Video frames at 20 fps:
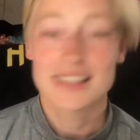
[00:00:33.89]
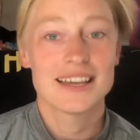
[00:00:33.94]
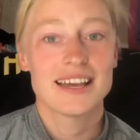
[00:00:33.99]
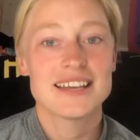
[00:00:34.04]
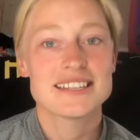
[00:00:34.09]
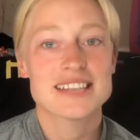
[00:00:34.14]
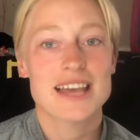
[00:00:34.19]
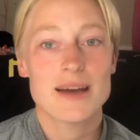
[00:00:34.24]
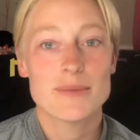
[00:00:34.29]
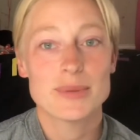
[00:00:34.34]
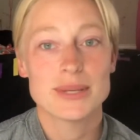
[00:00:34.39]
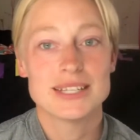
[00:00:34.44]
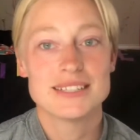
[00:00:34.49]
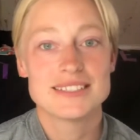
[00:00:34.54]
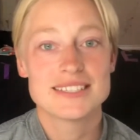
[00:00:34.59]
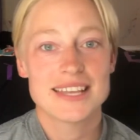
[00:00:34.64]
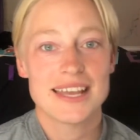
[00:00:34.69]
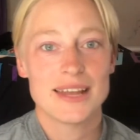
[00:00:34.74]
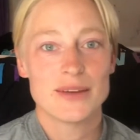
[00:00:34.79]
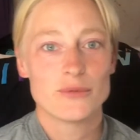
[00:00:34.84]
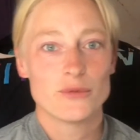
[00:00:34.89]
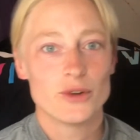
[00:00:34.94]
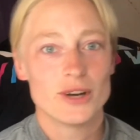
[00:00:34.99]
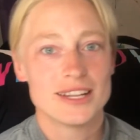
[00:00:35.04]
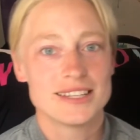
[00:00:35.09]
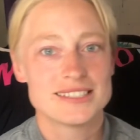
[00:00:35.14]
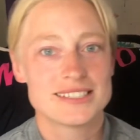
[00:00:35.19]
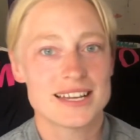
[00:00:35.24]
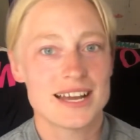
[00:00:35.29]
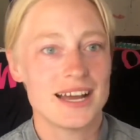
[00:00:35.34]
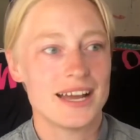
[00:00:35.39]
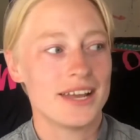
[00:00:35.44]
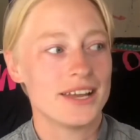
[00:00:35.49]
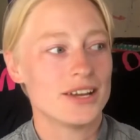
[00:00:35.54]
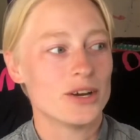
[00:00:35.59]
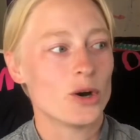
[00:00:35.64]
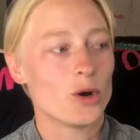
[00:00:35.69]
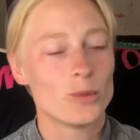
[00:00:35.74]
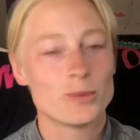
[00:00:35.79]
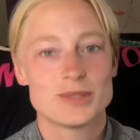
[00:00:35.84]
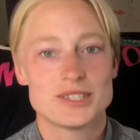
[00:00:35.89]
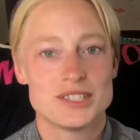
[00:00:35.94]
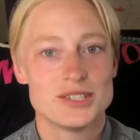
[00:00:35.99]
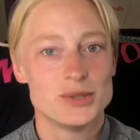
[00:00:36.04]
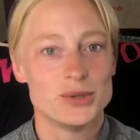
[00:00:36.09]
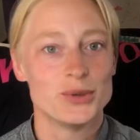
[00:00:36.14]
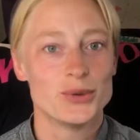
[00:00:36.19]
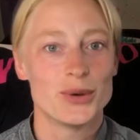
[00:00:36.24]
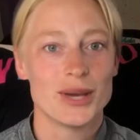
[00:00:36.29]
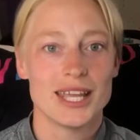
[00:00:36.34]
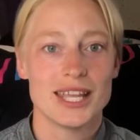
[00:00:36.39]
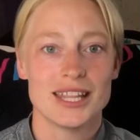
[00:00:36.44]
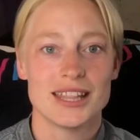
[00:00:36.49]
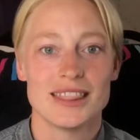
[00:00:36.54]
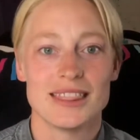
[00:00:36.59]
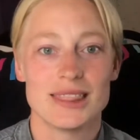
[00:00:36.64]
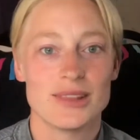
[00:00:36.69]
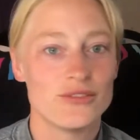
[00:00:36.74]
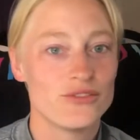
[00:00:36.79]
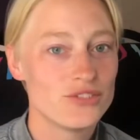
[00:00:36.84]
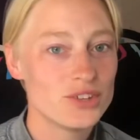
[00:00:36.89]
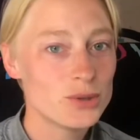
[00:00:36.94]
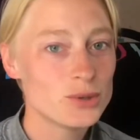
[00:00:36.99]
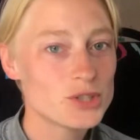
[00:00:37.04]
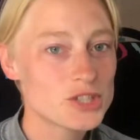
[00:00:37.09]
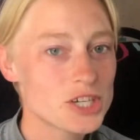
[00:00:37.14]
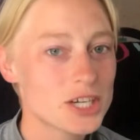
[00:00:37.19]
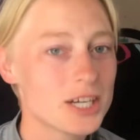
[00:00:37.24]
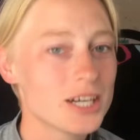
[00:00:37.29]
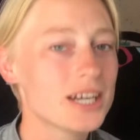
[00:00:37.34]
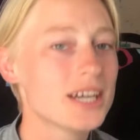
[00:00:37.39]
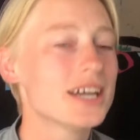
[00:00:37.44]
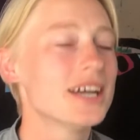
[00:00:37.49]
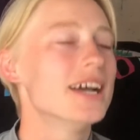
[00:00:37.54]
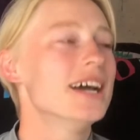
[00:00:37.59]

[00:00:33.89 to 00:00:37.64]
has happened and what I hope to do in the future.